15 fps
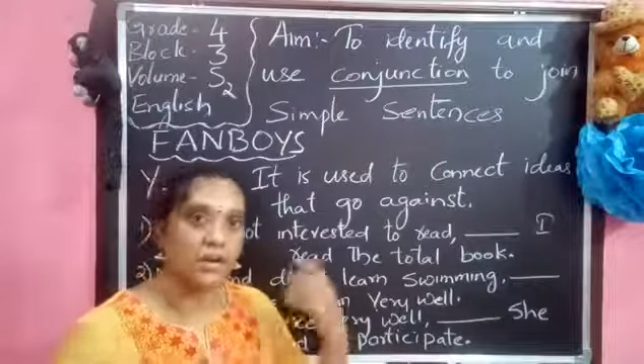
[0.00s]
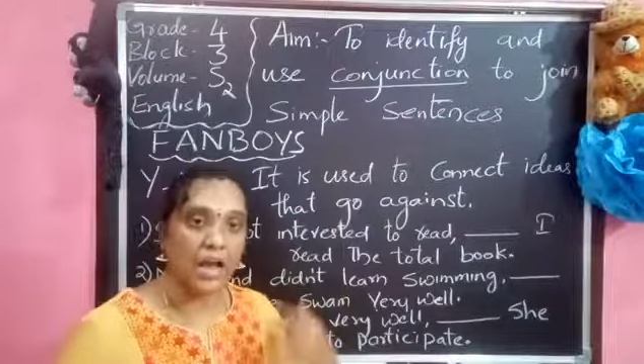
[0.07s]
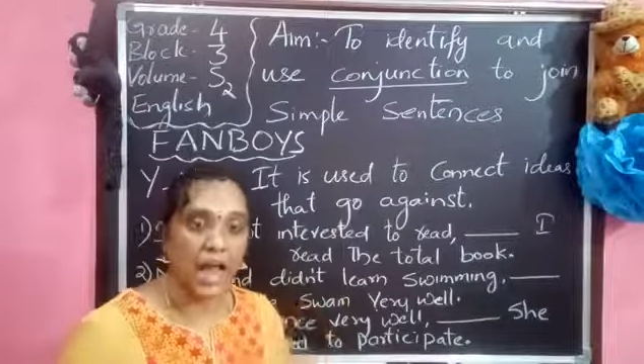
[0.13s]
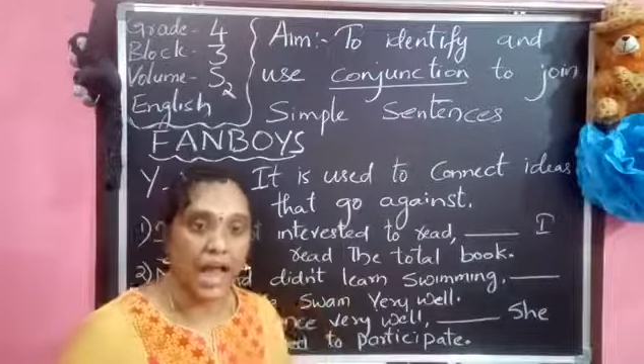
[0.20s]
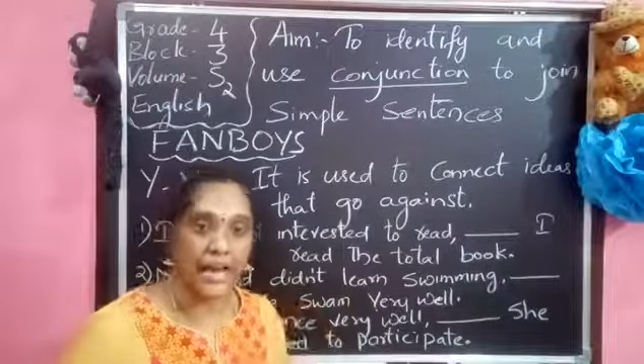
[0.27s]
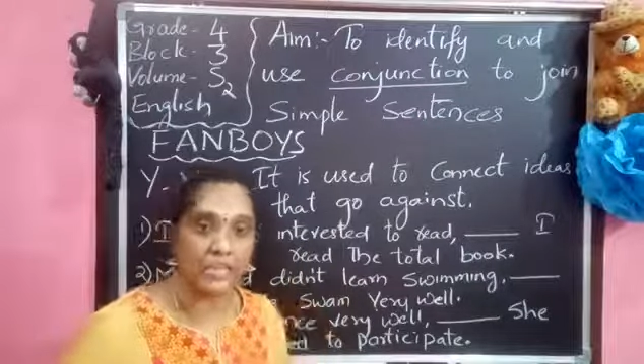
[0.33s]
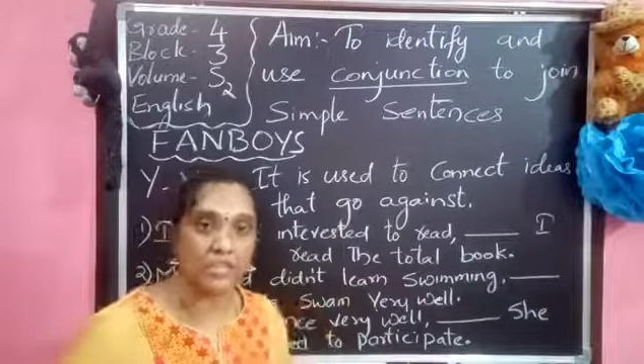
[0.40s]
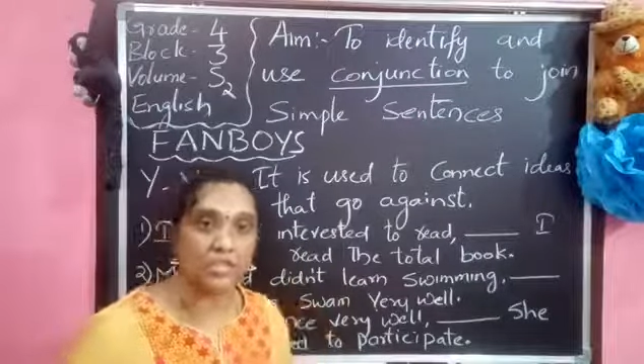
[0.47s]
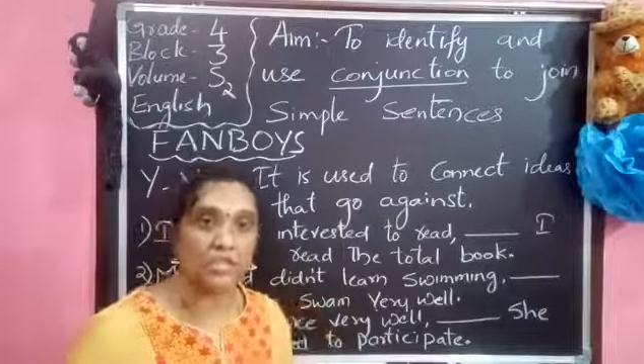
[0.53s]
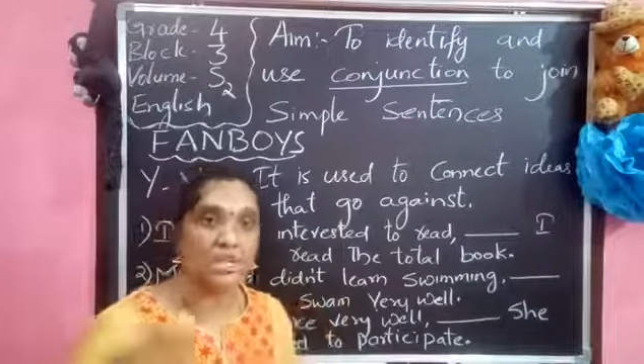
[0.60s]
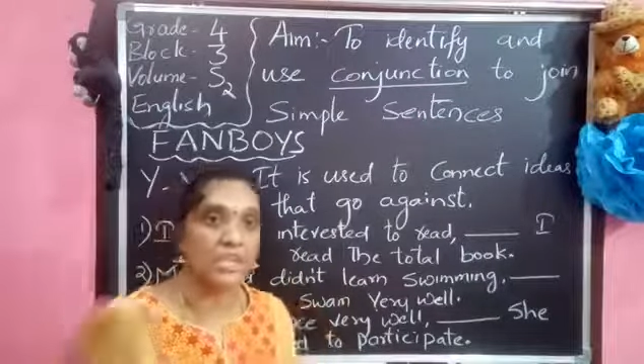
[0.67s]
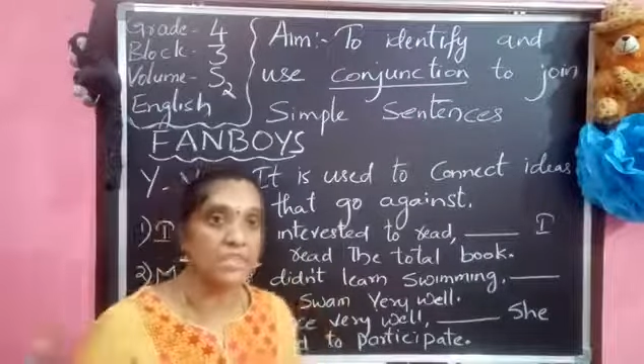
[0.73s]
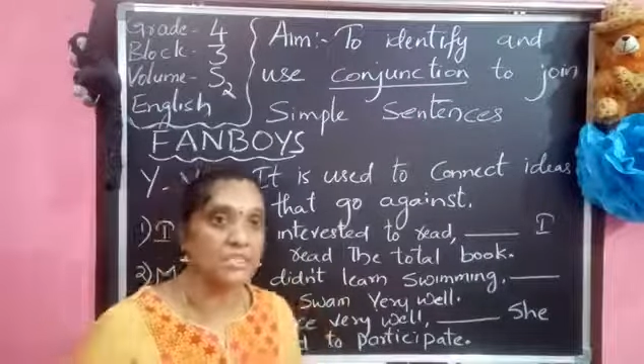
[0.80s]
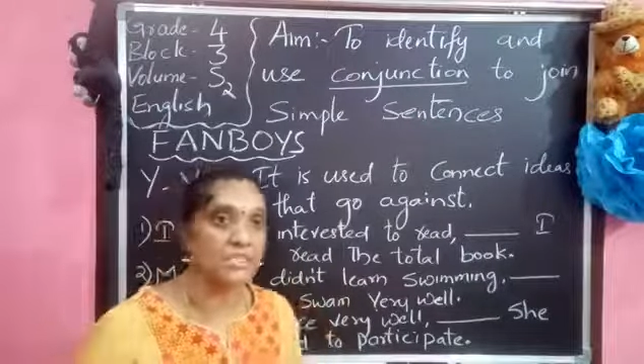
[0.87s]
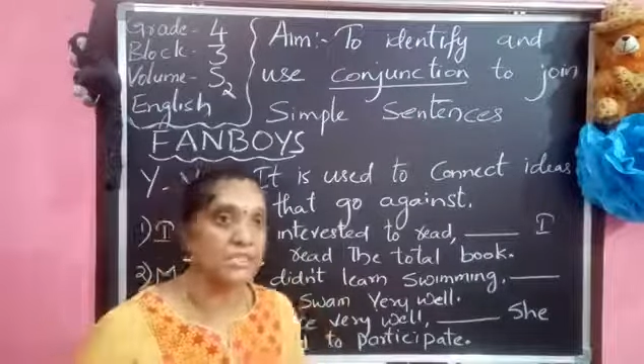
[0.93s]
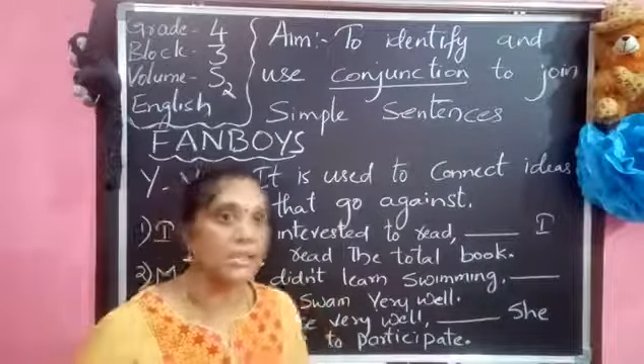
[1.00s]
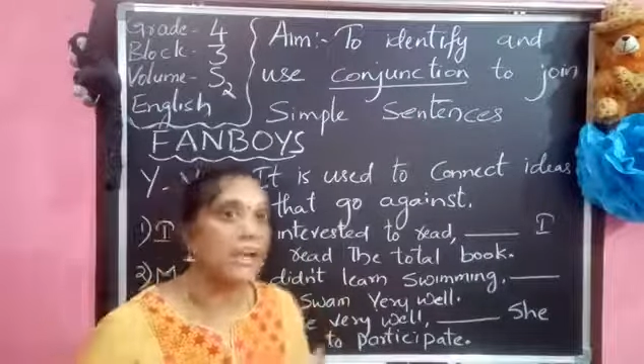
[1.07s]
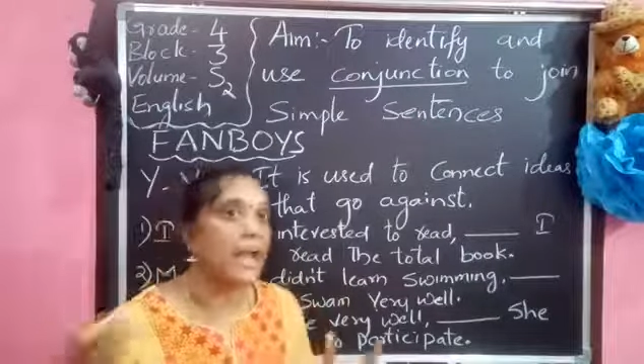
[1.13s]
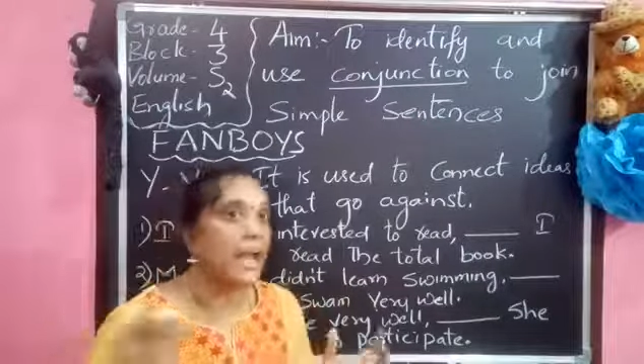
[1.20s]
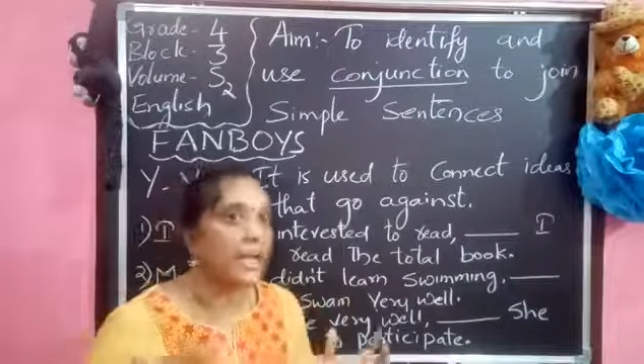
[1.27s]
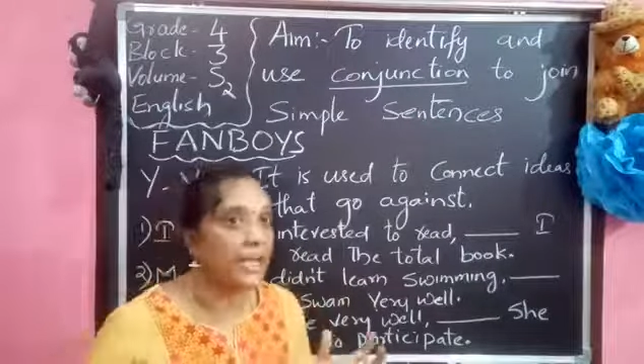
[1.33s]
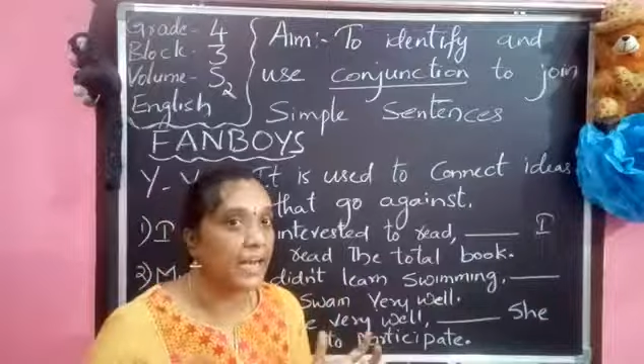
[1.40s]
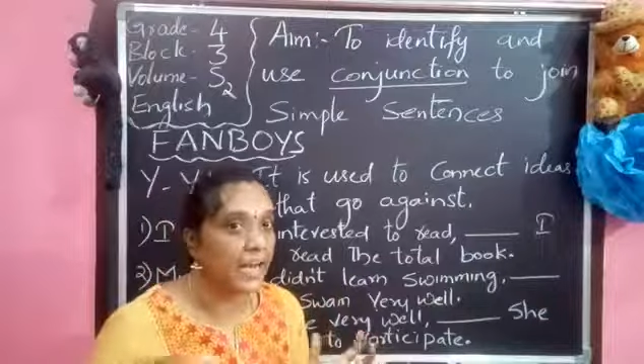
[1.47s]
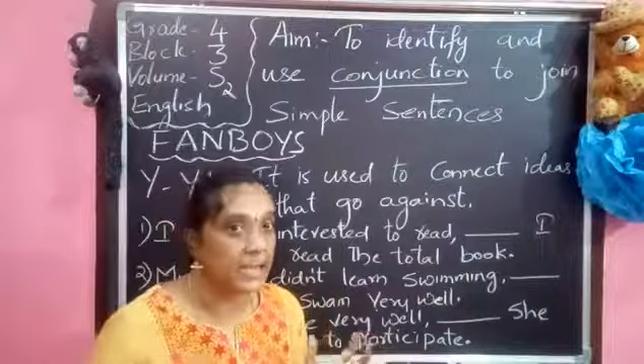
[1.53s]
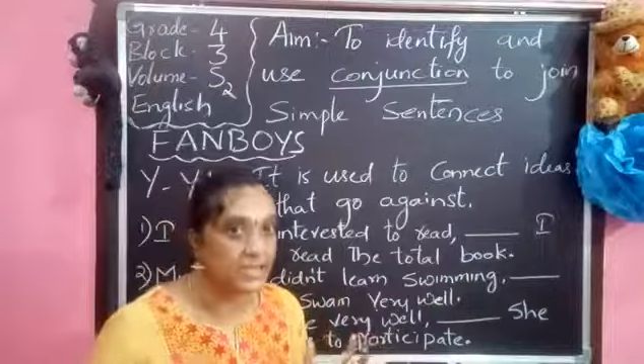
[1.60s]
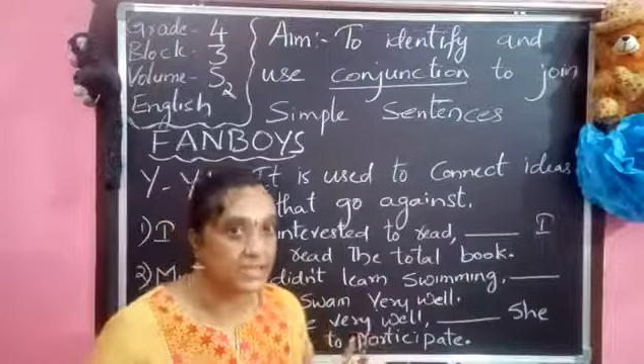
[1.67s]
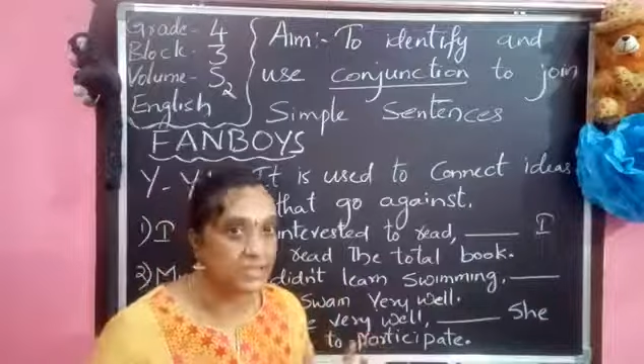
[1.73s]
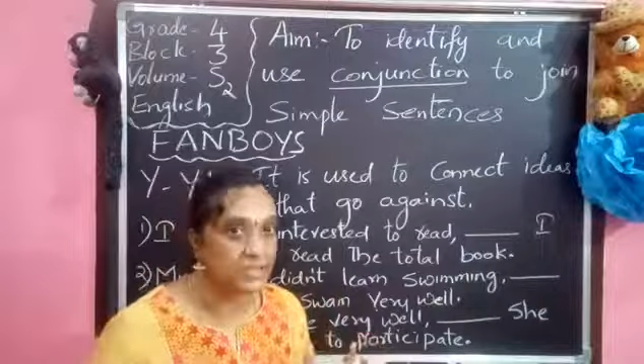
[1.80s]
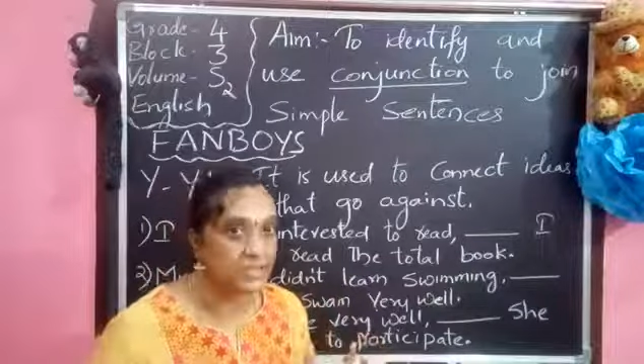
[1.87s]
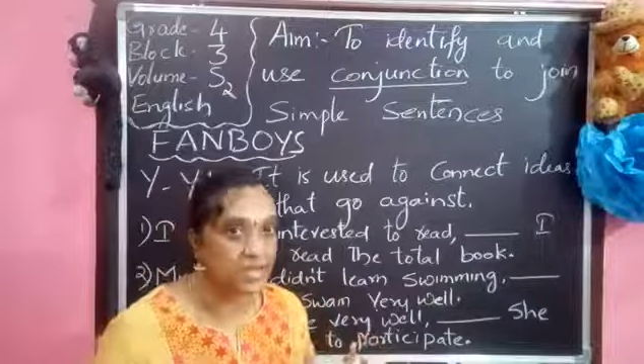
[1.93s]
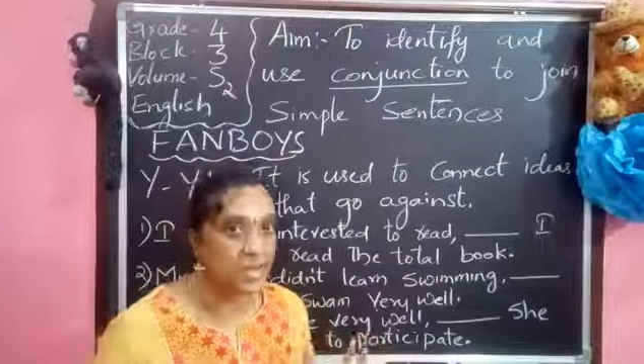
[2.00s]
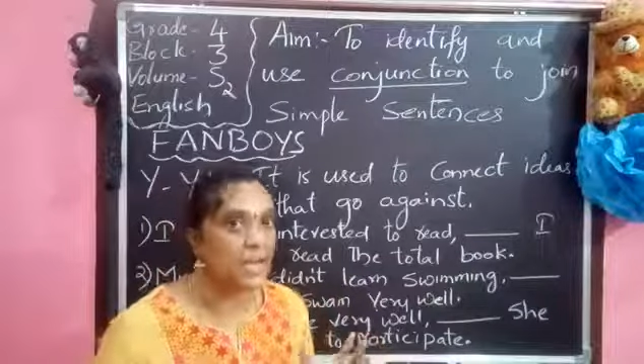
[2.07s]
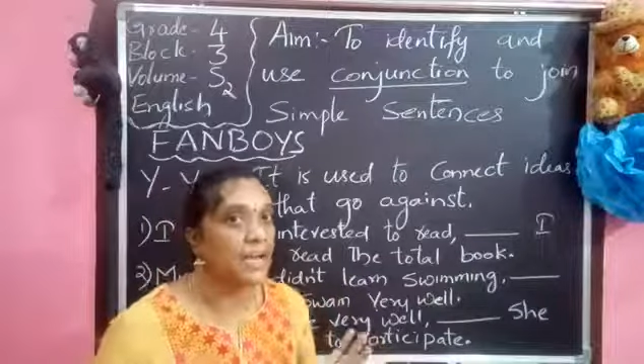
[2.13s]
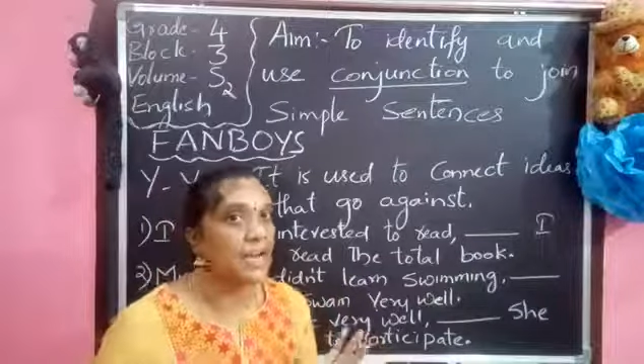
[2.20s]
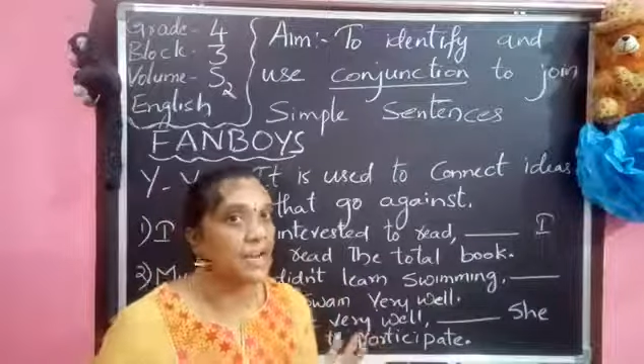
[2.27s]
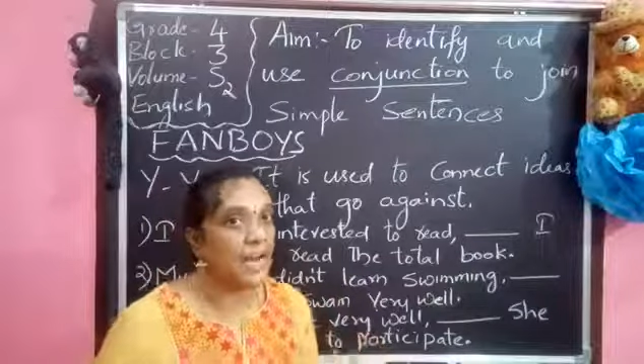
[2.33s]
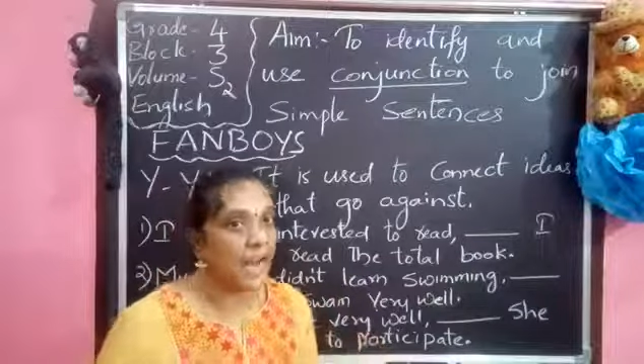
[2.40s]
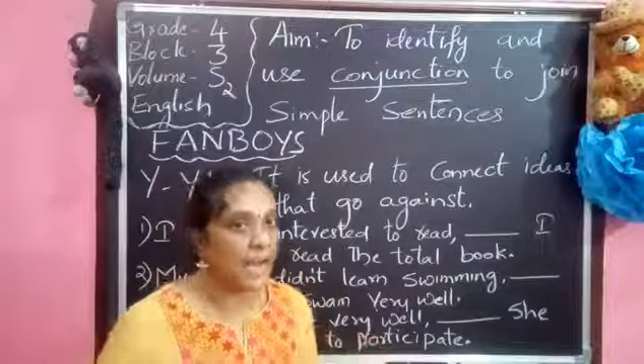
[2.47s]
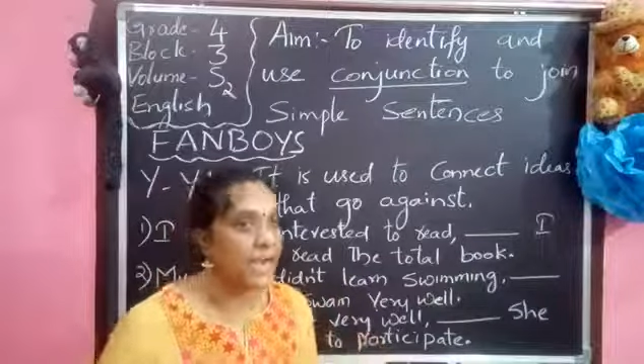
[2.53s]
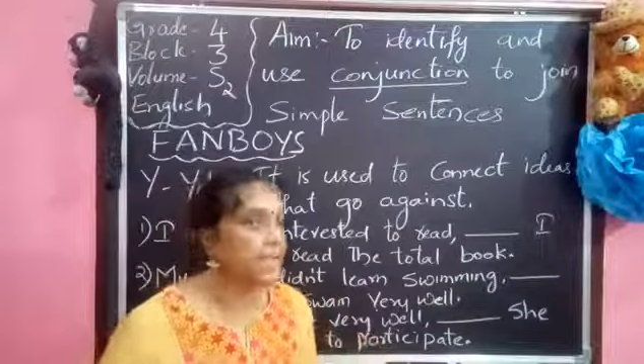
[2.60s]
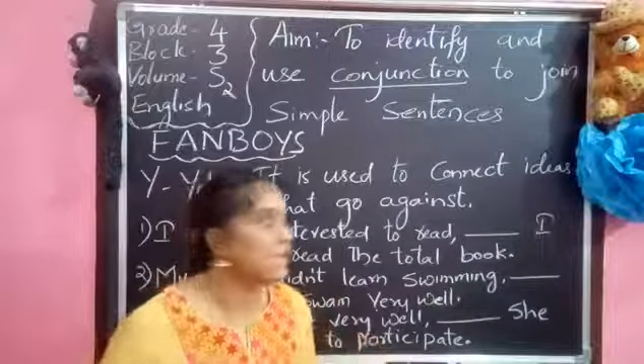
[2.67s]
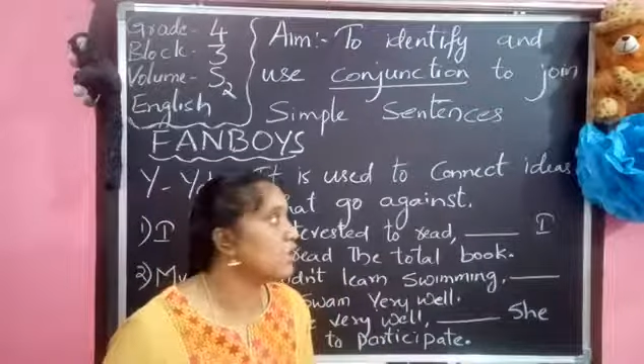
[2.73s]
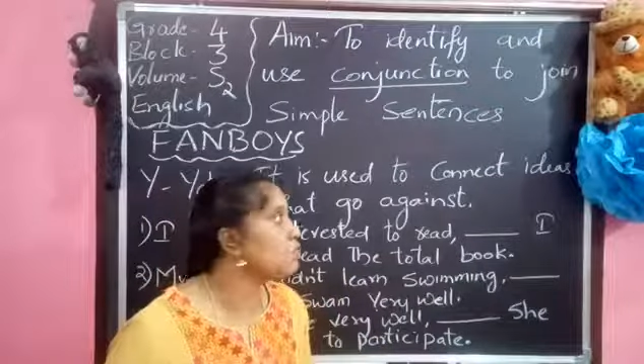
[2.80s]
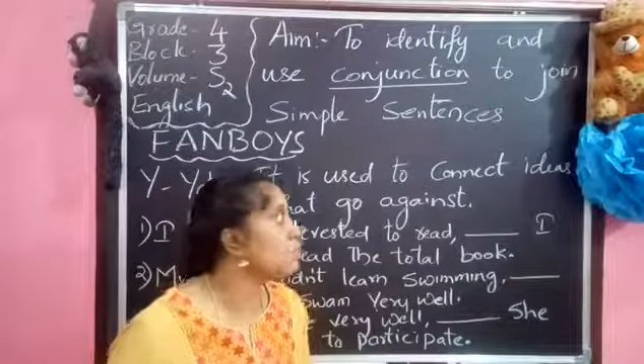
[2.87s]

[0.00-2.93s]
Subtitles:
Action is against our idea.